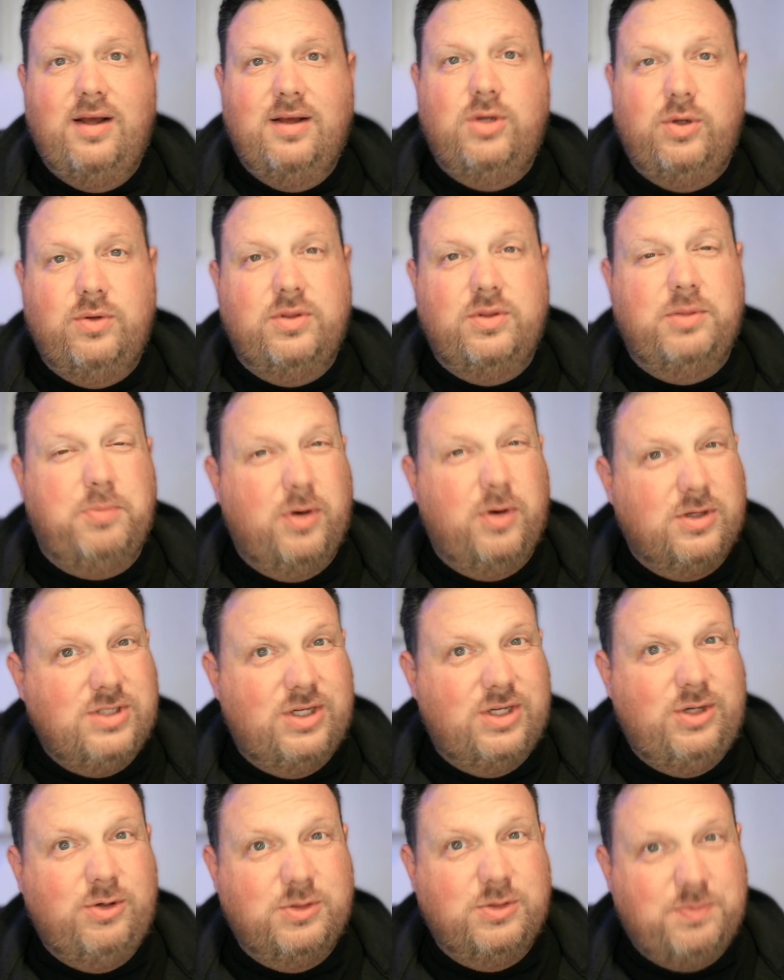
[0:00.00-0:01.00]
the
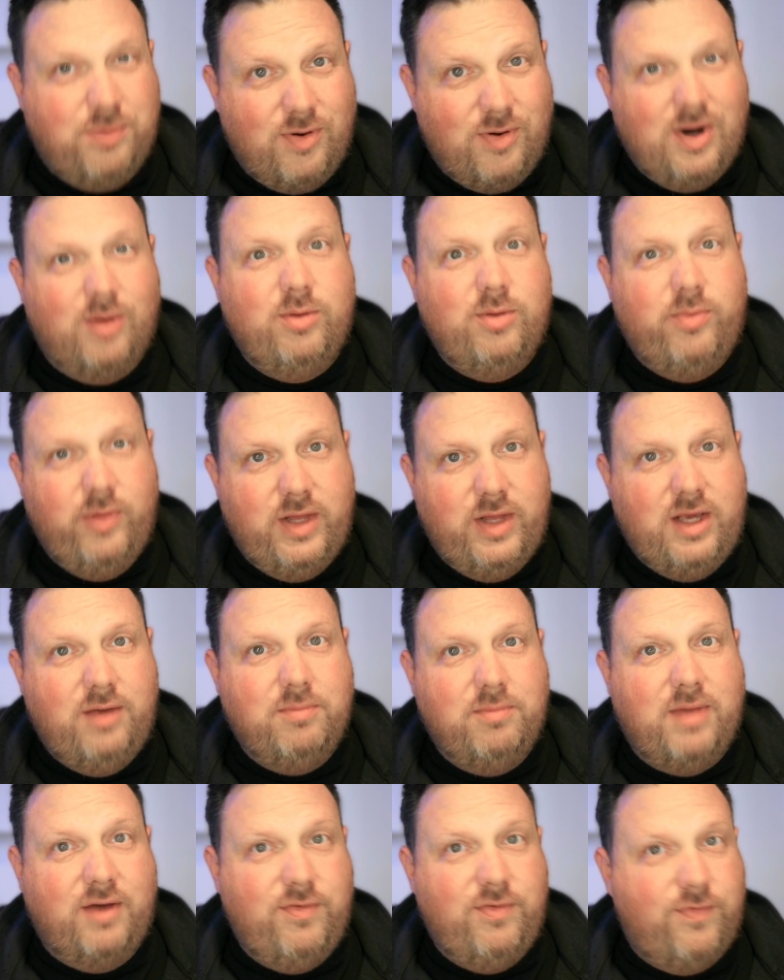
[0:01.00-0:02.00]
person who is probably
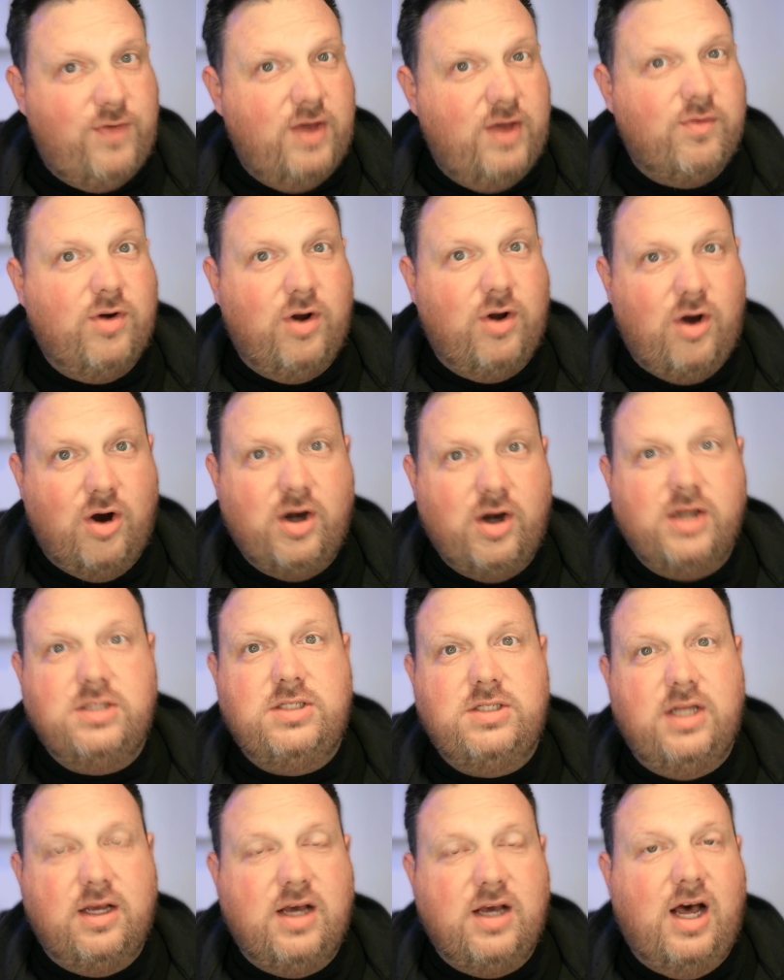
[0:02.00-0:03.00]
my favorite
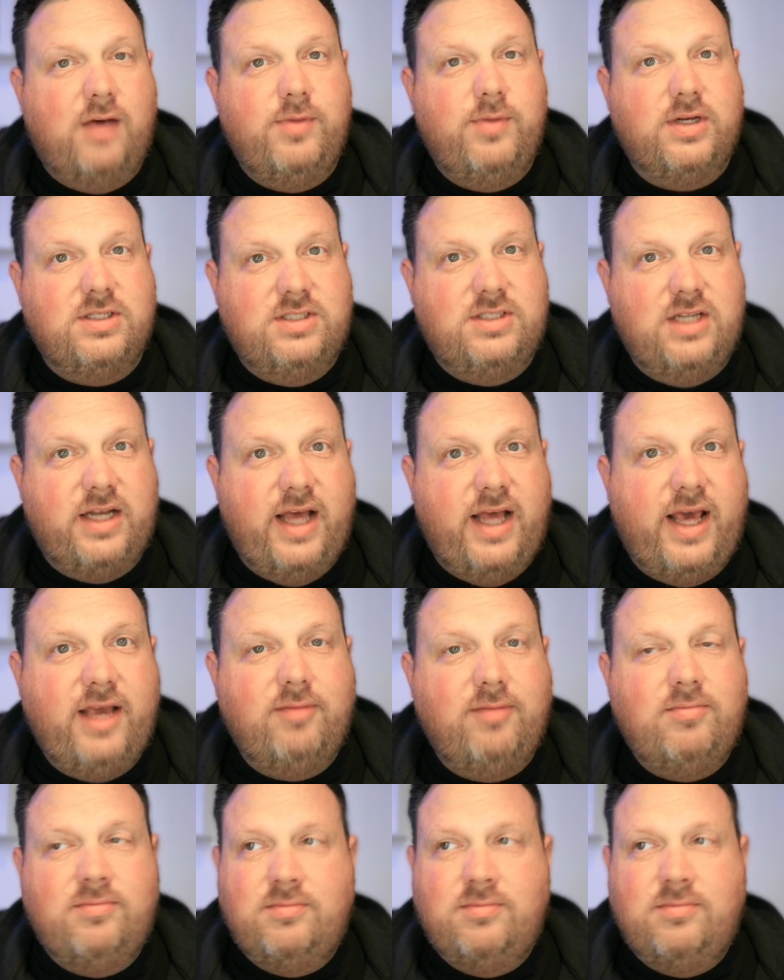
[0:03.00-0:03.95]
artist in comics today.